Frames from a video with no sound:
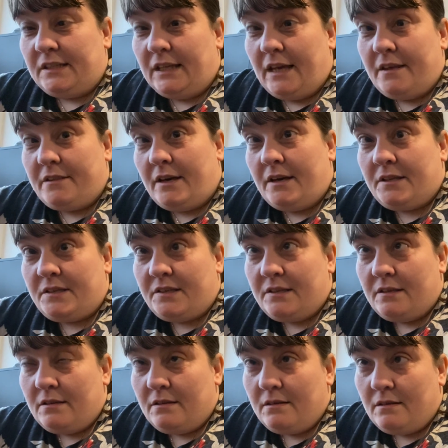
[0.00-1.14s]
like that
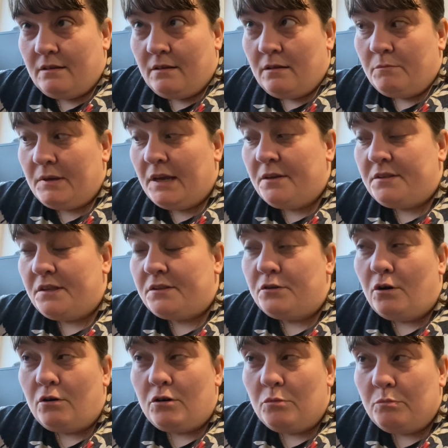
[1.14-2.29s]
because it's
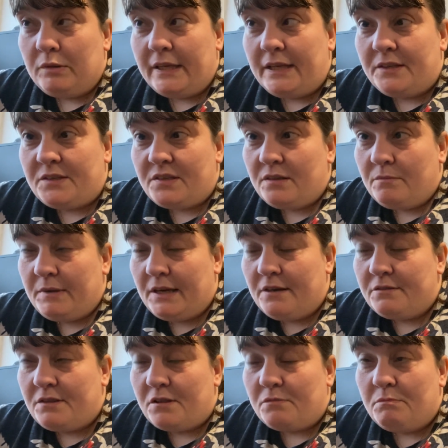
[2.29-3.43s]
not complete,
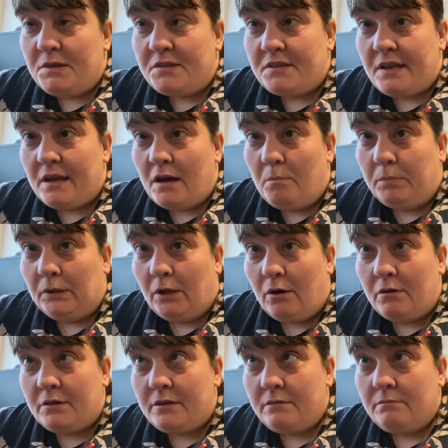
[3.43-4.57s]
because it's missing a
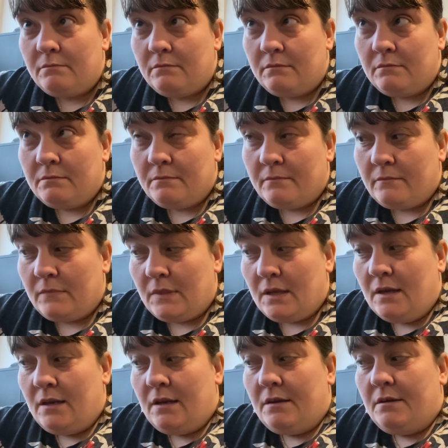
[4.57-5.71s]
block.
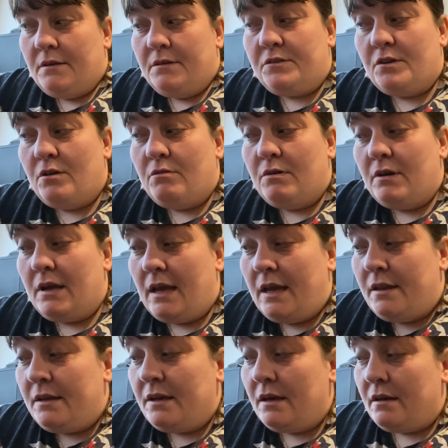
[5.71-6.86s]
So
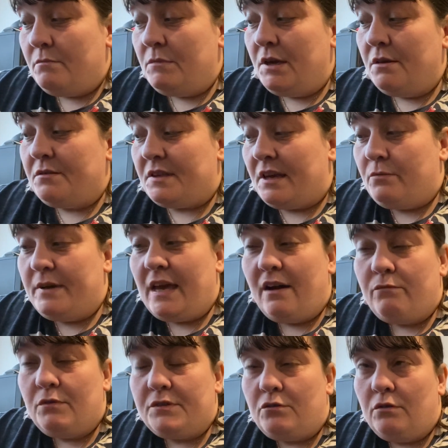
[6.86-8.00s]
in music, we
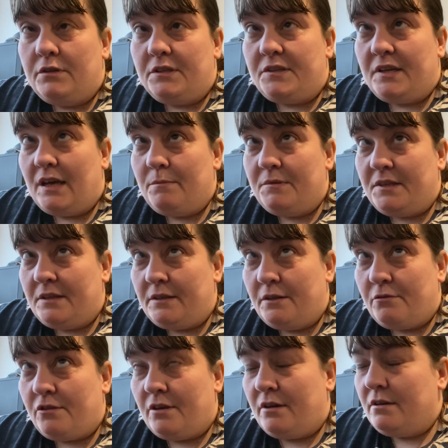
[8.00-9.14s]
have what's called a time
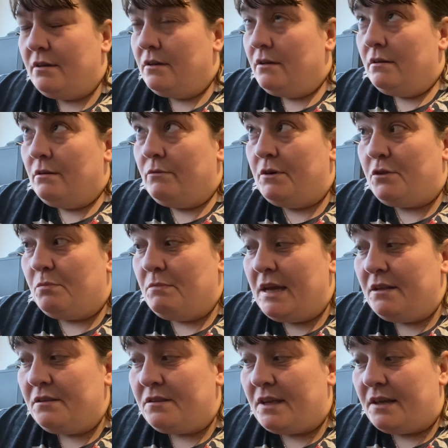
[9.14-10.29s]
signature, which
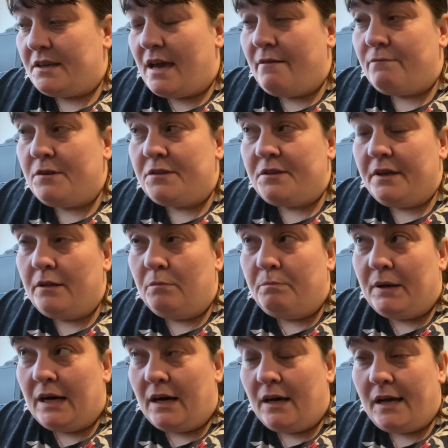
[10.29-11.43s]
means that every single
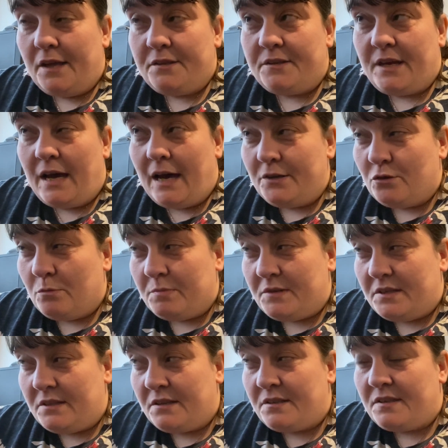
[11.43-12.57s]
bar has to add up
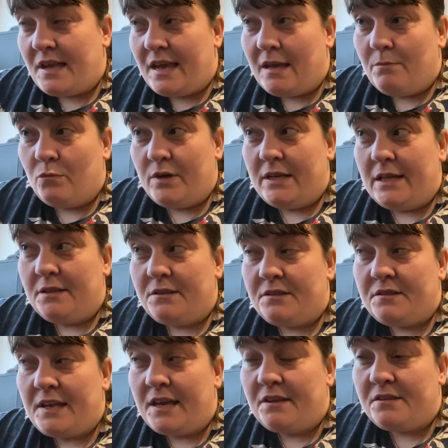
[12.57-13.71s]
to the same. We need
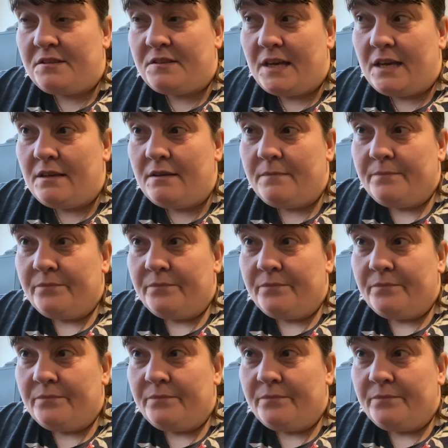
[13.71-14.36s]
16